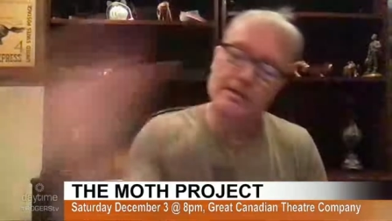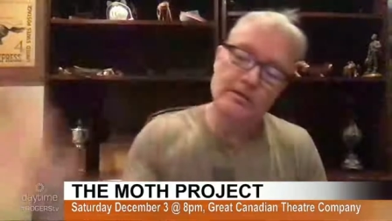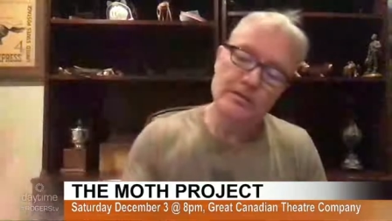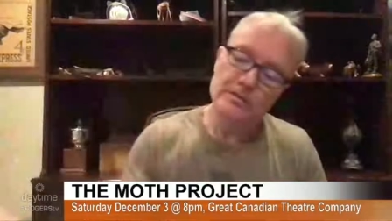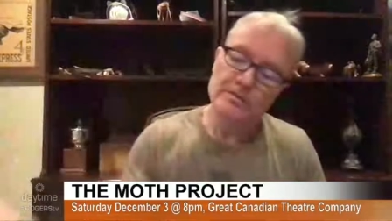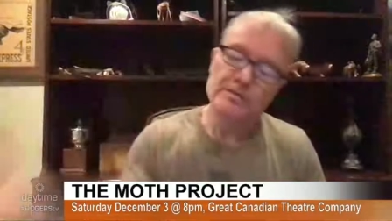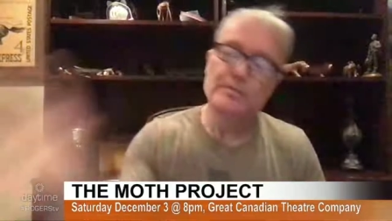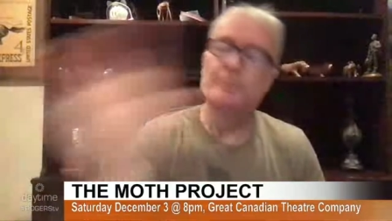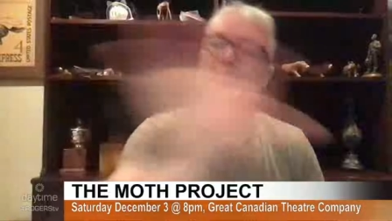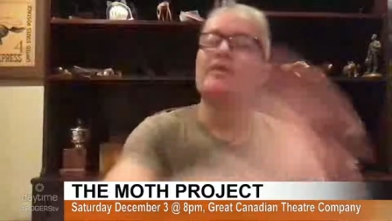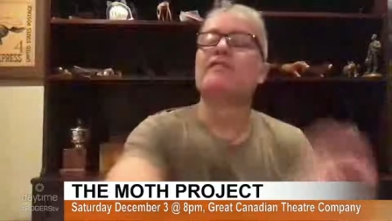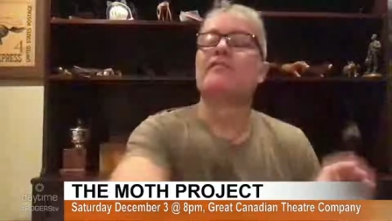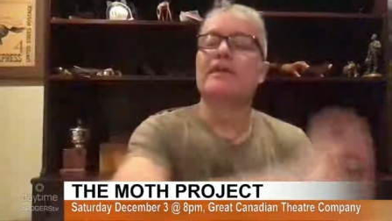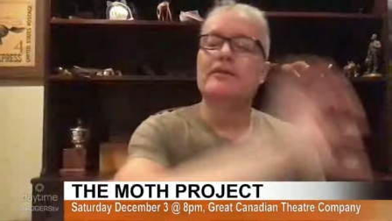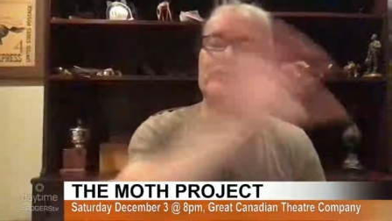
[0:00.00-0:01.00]
a bit
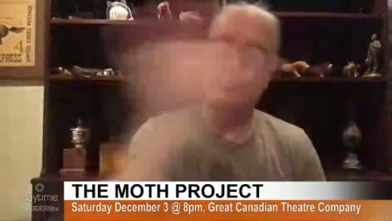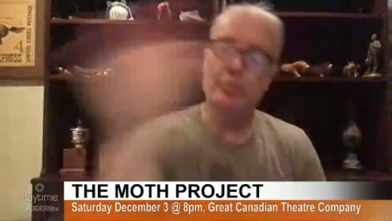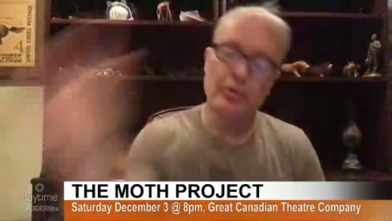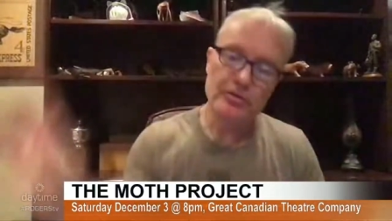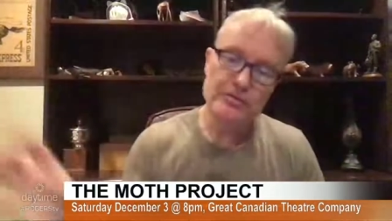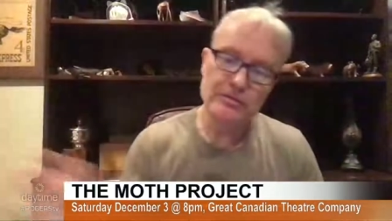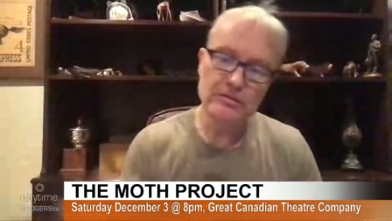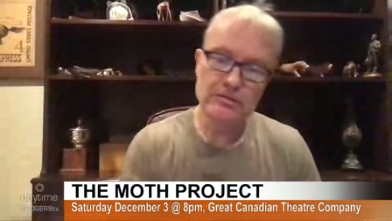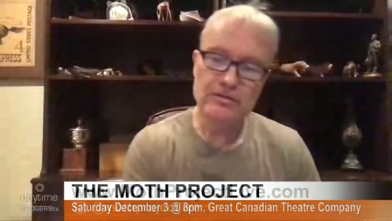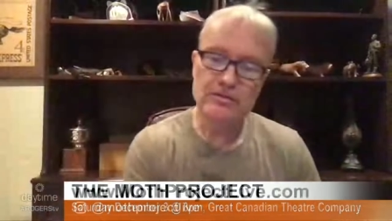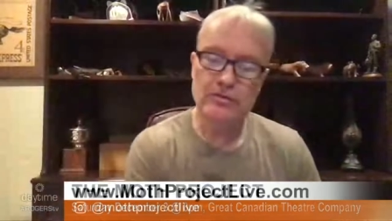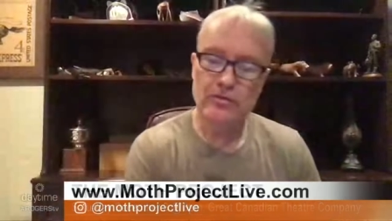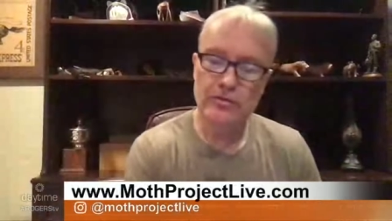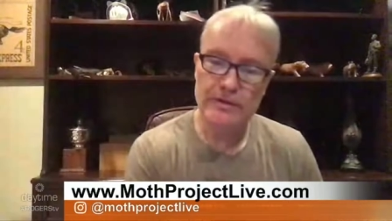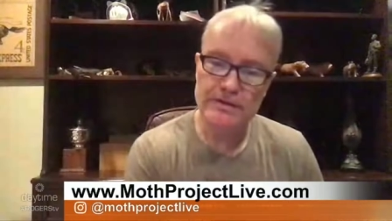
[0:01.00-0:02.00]
of interpersonal
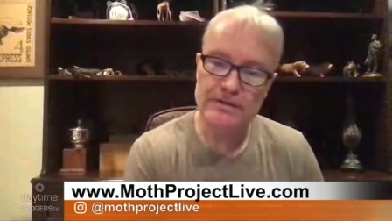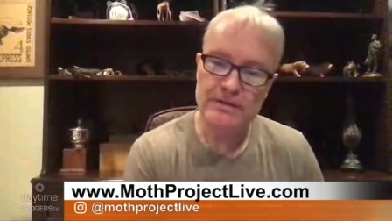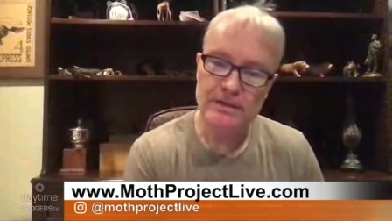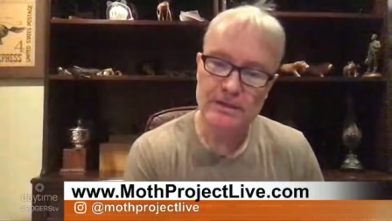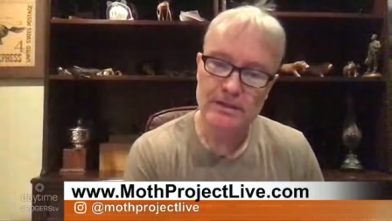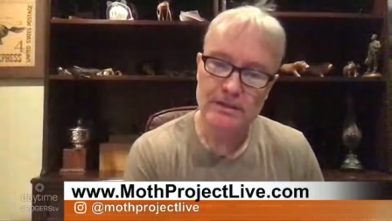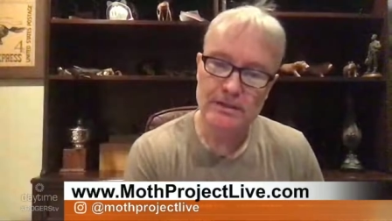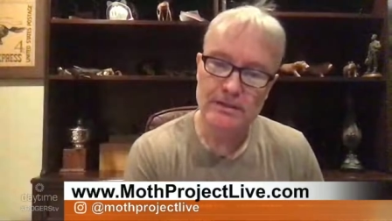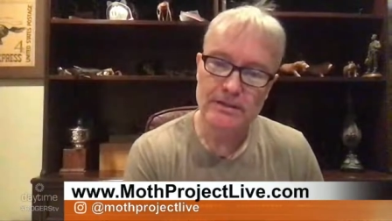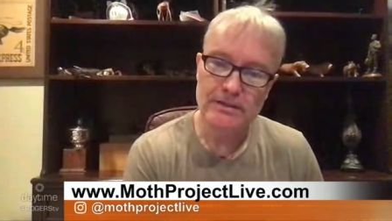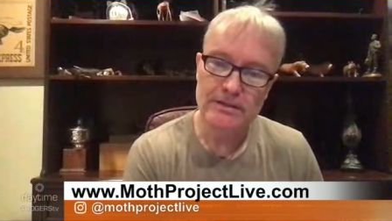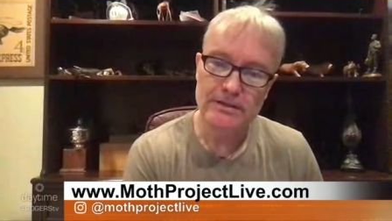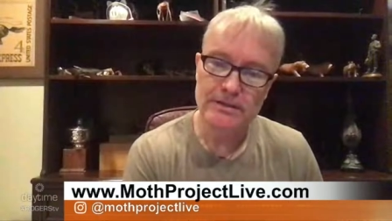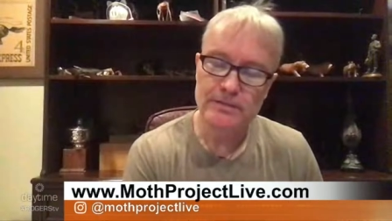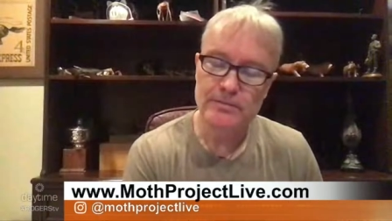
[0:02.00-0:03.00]
stories uh,
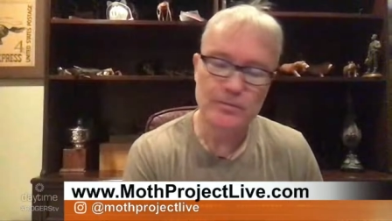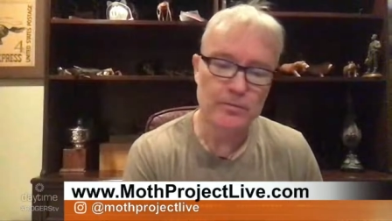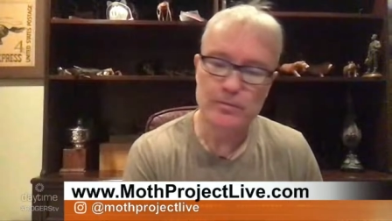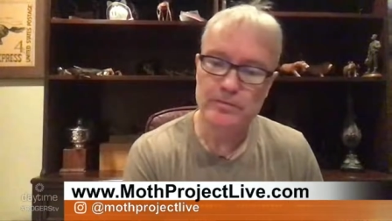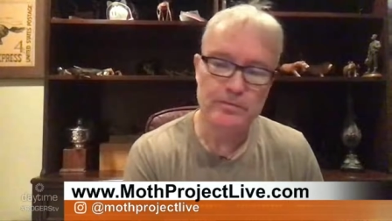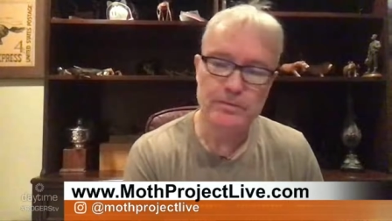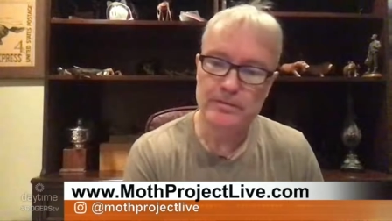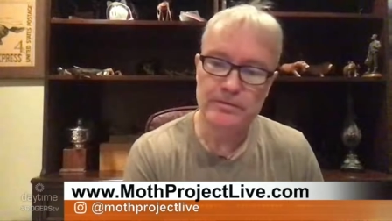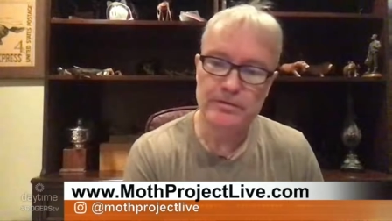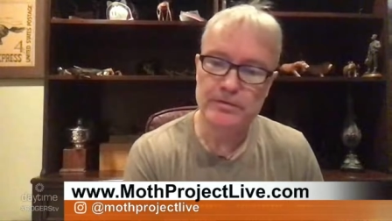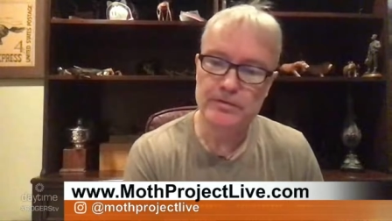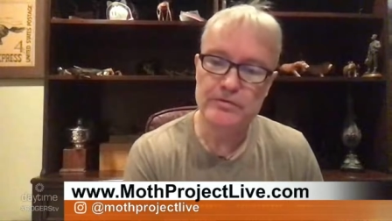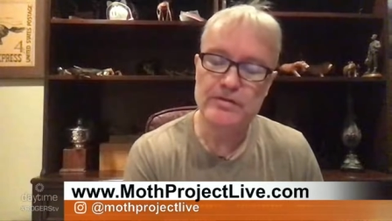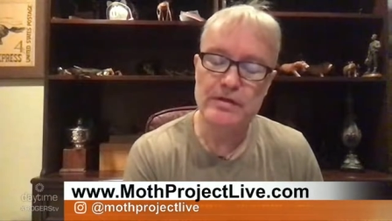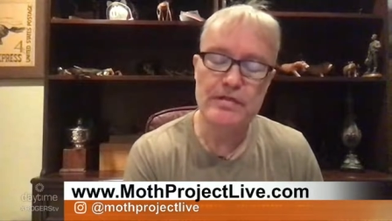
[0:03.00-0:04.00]
uh
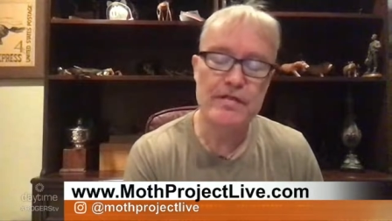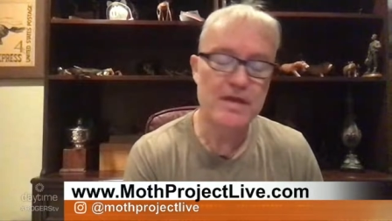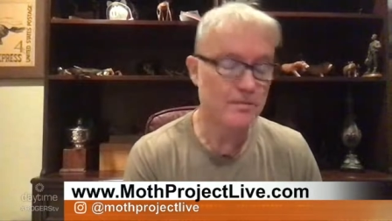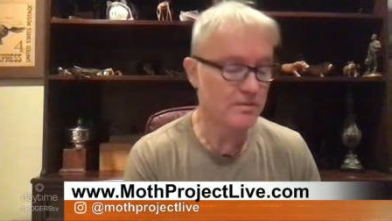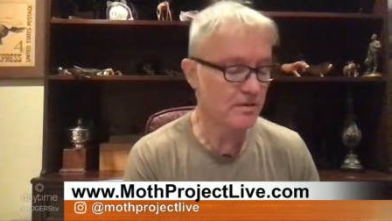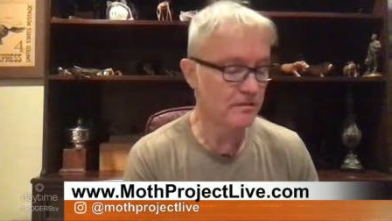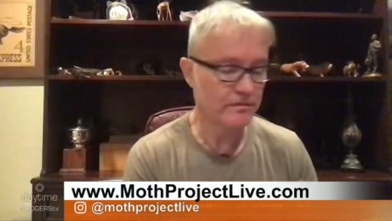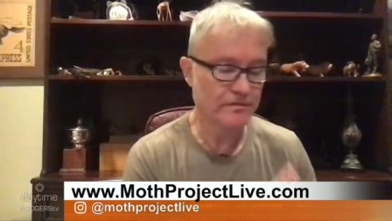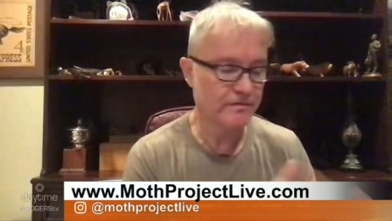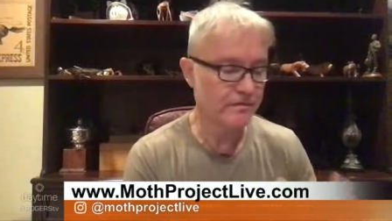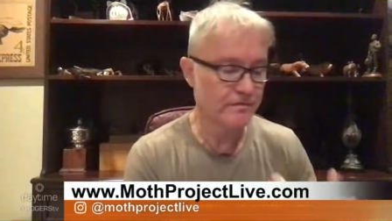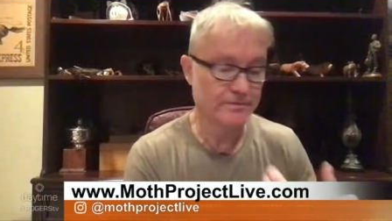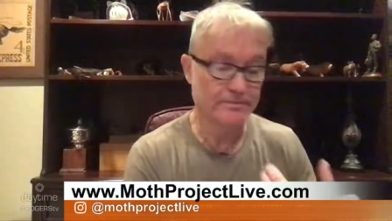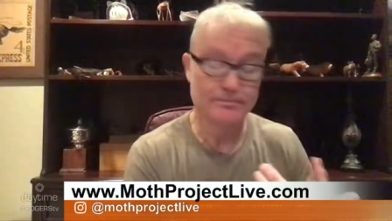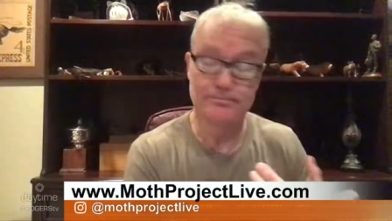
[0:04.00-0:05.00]
using themes
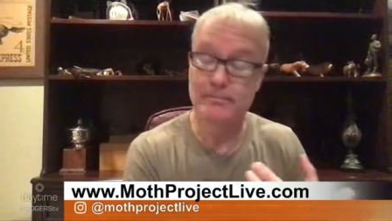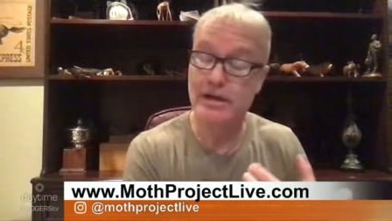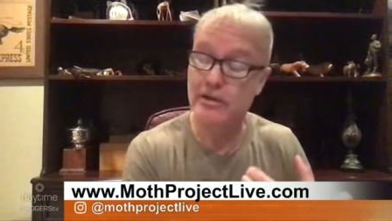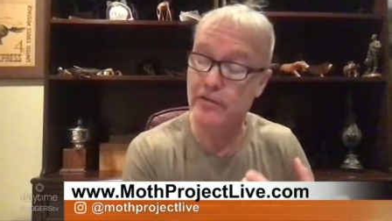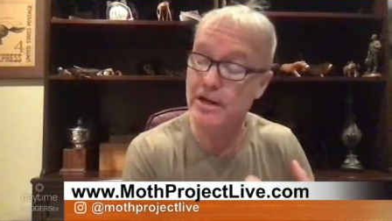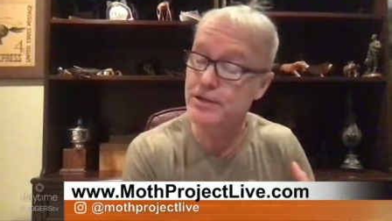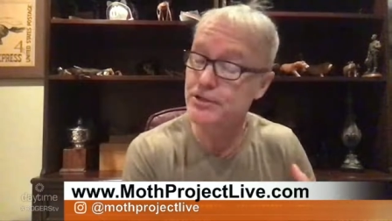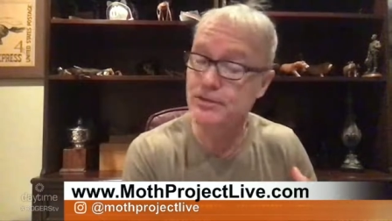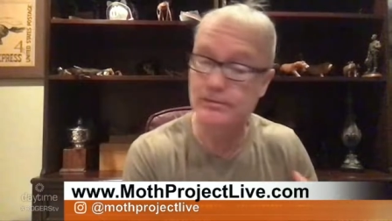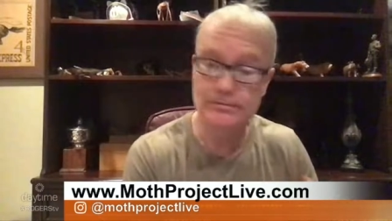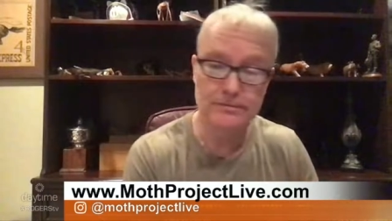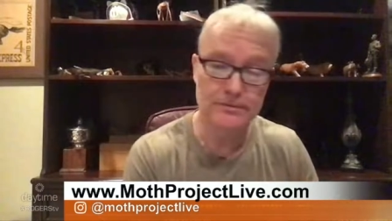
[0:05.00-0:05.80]
of migration.